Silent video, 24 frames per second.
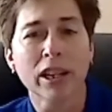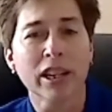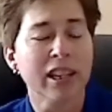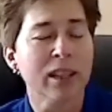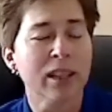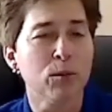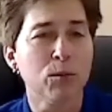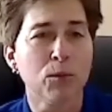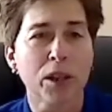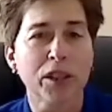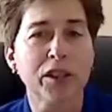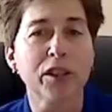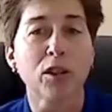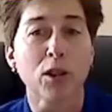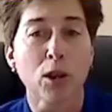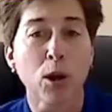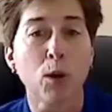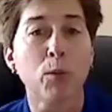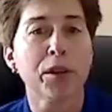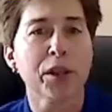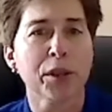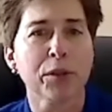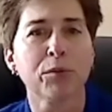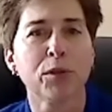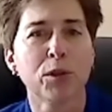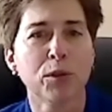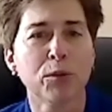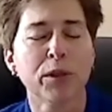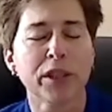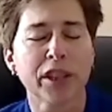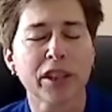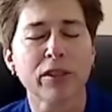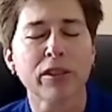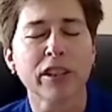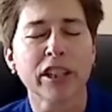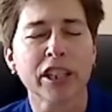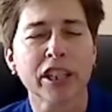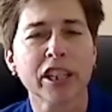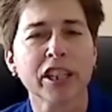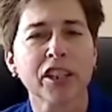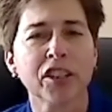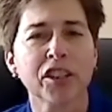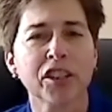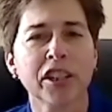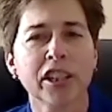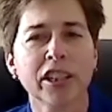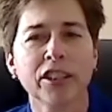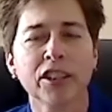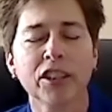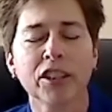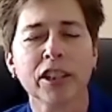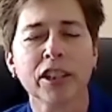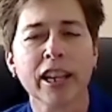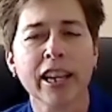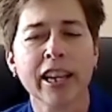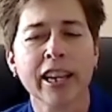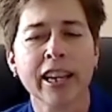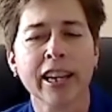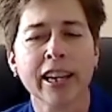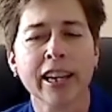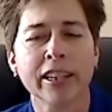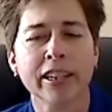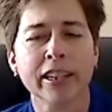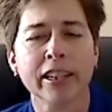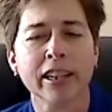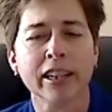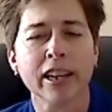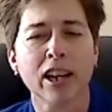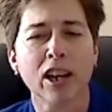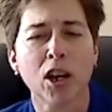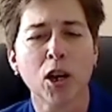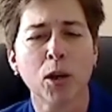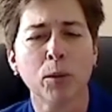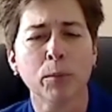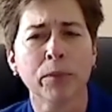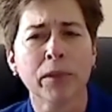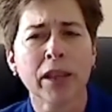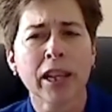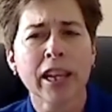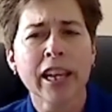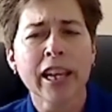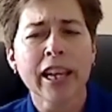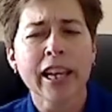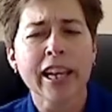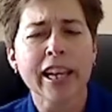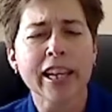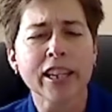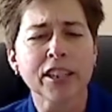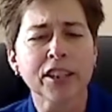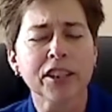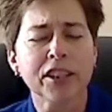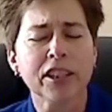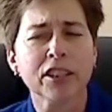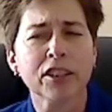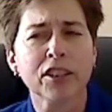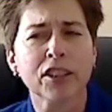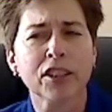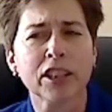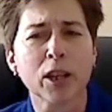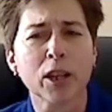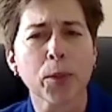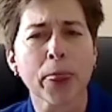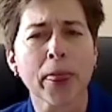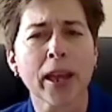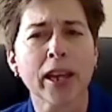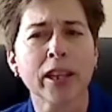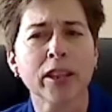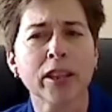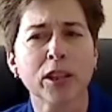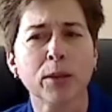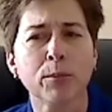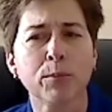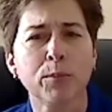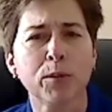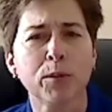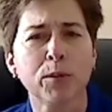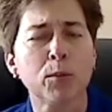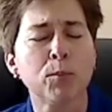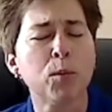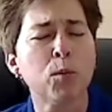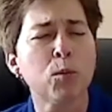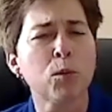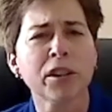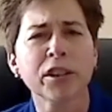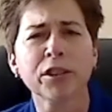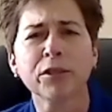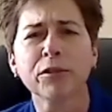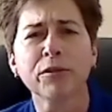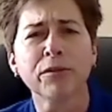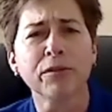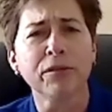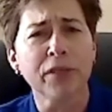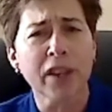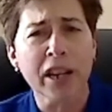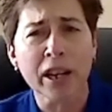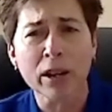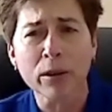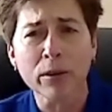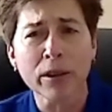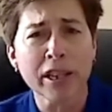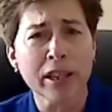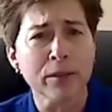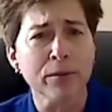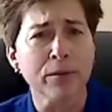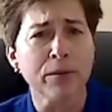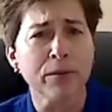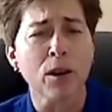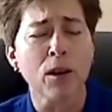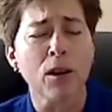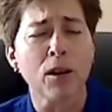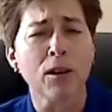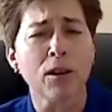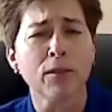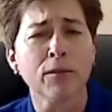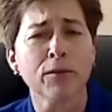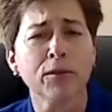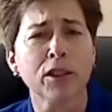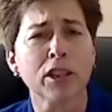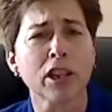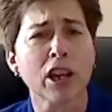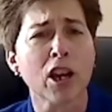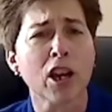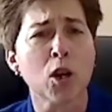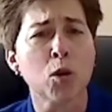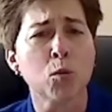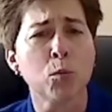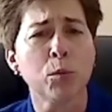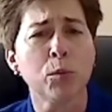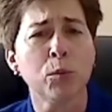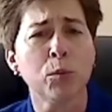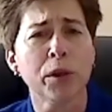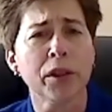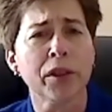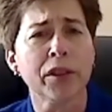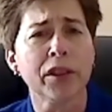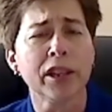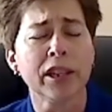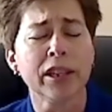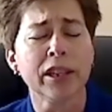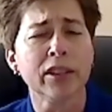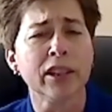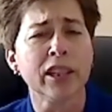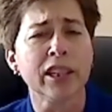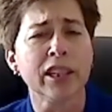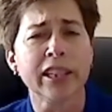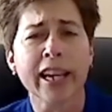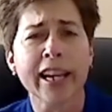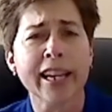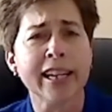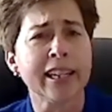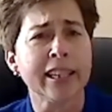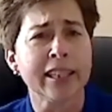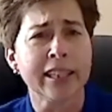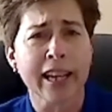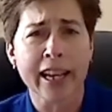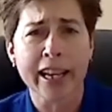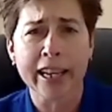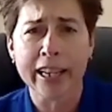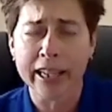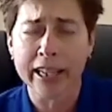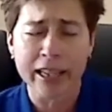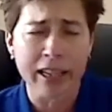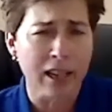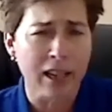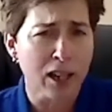what they're going through with their addictions. And it's just, the board is very involved with the day-to-day